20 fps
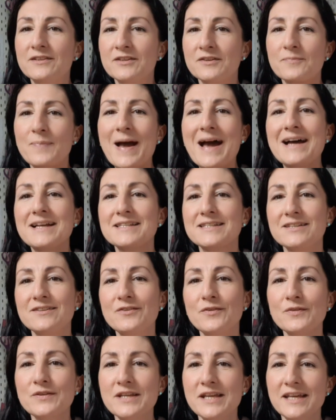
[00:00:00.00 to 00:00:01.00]
the pattern
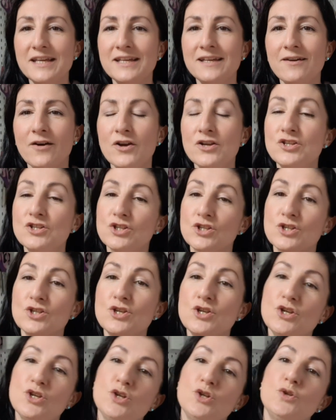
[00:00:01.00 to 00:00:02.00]
on here, I just
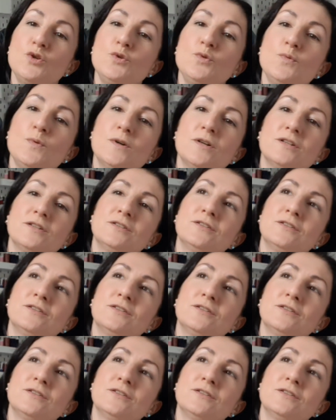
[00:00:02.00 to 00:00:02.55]
knew